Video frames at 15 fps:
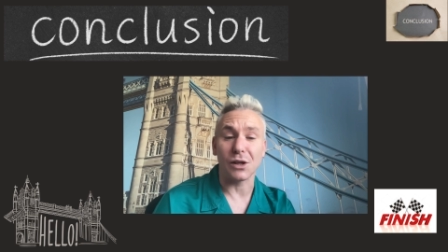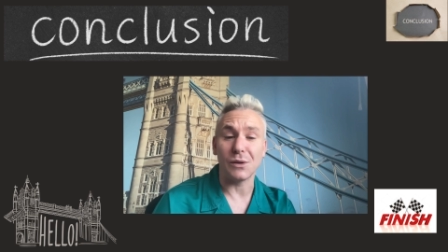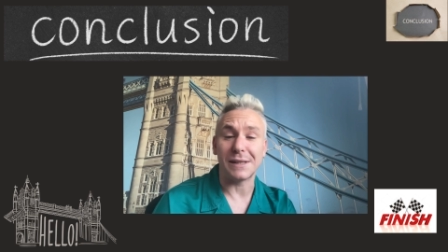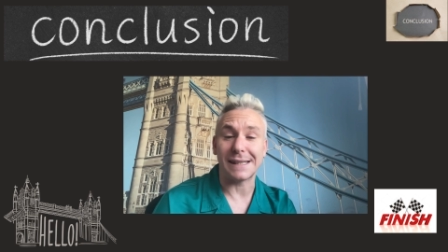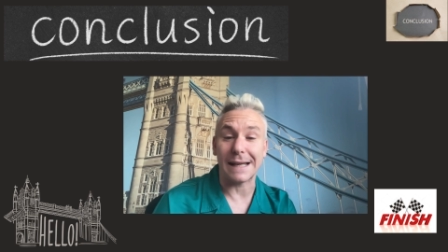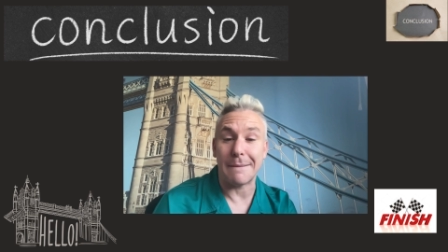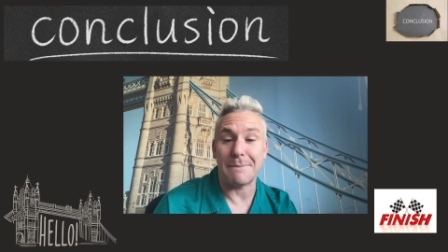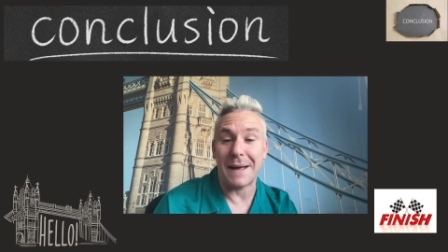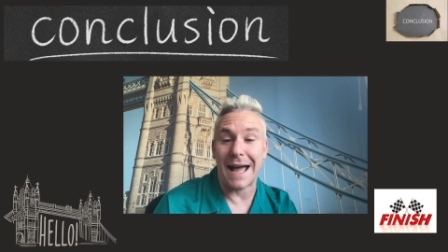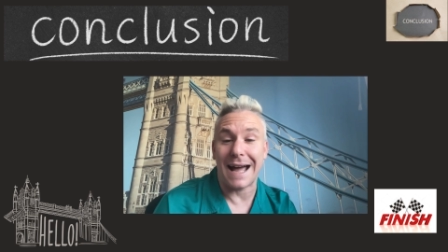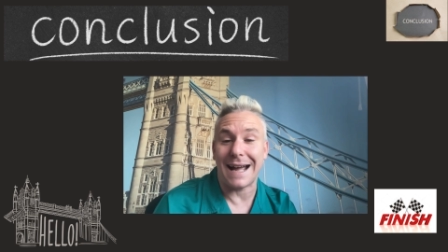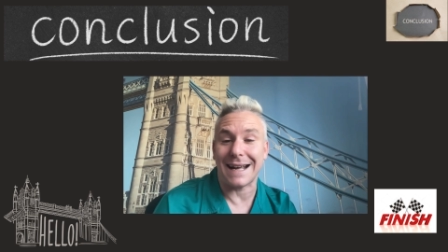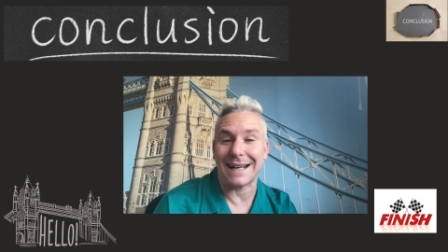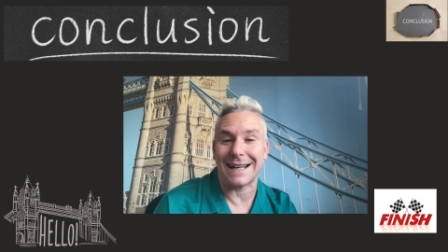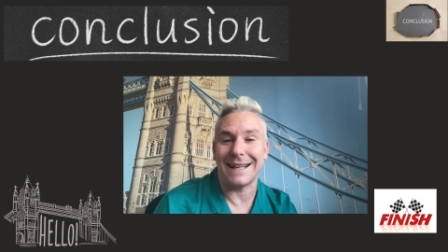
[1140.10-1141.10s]
sit back,
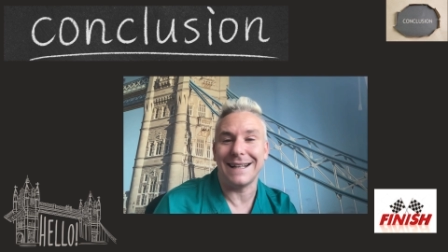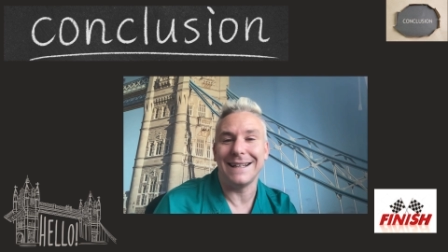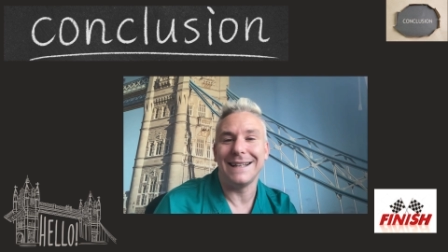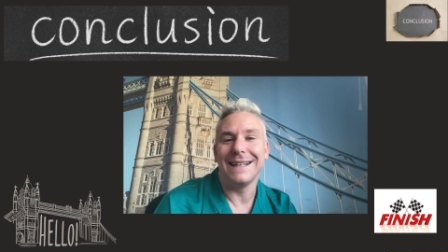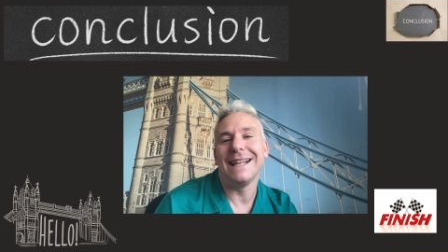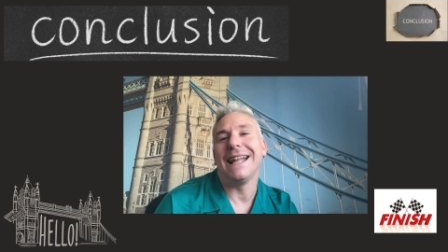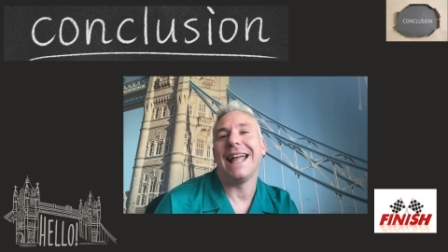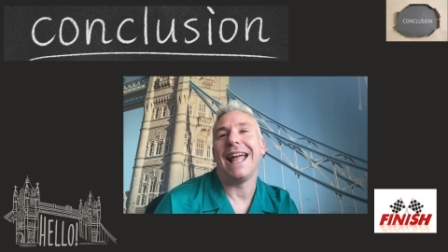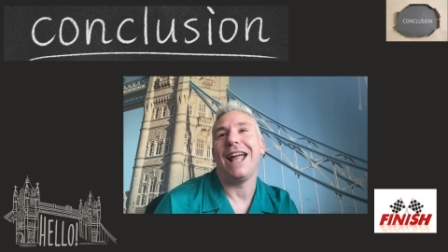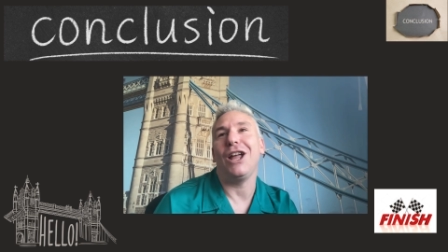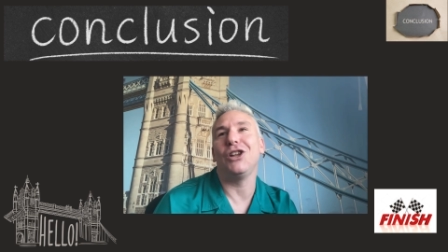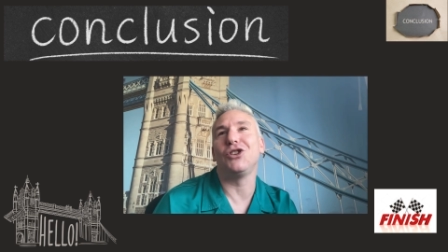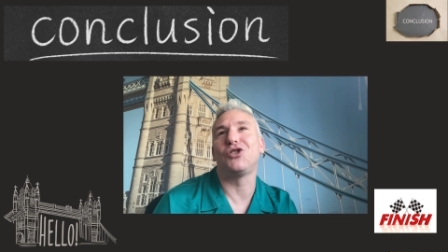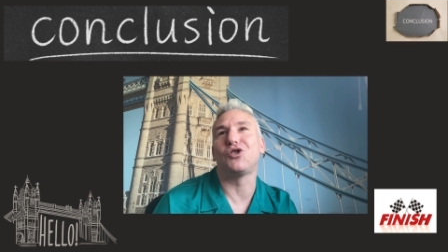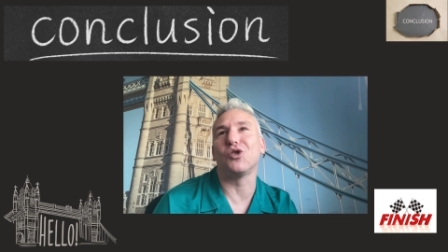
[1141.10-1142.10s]

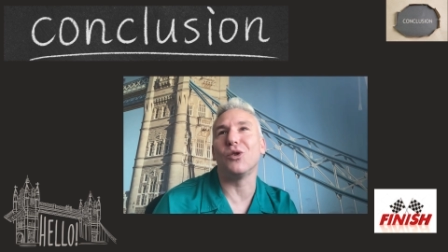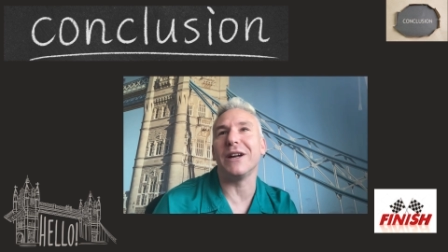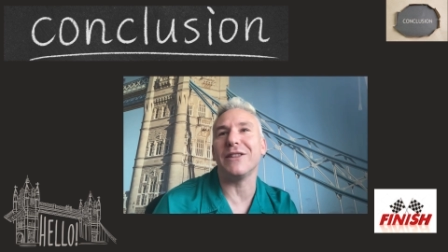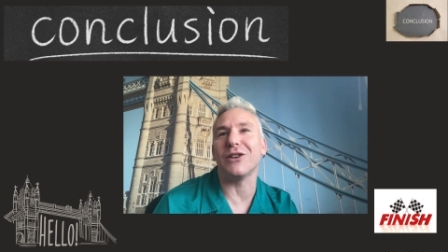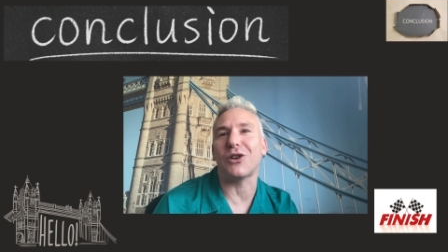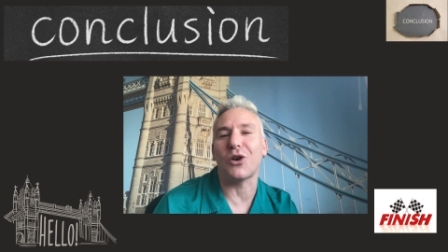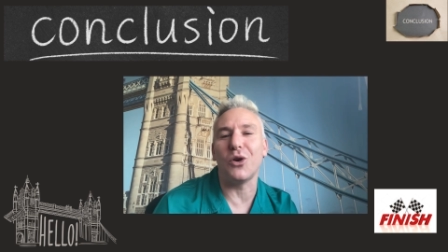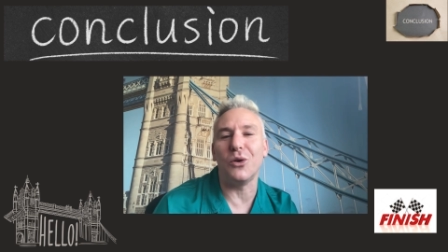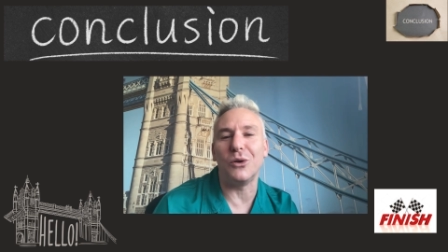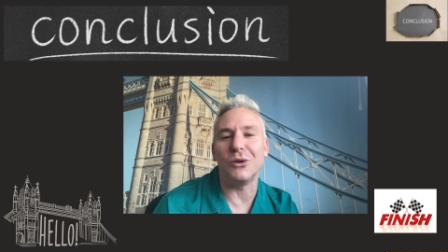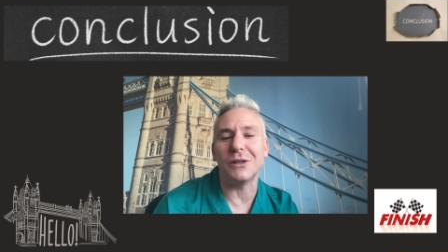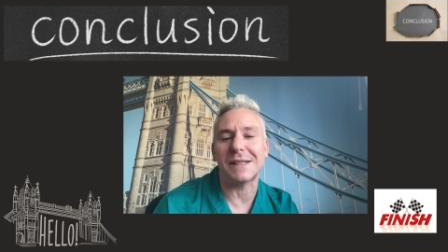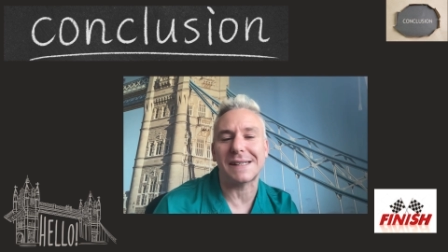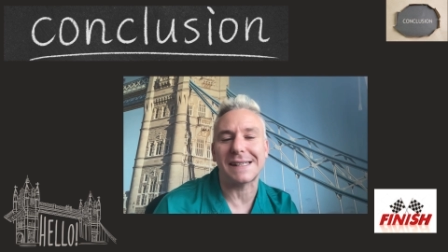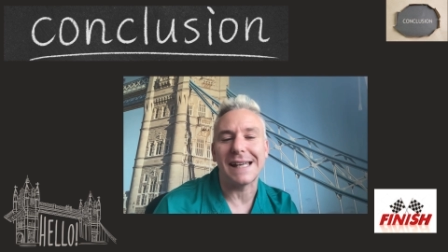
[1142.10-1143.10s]
enjoy the
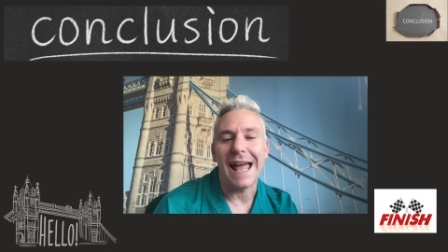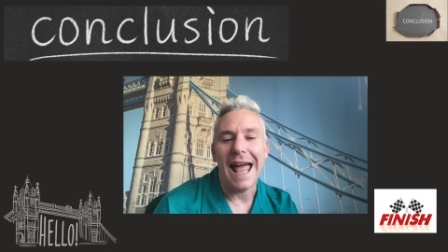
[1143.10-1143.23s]
course,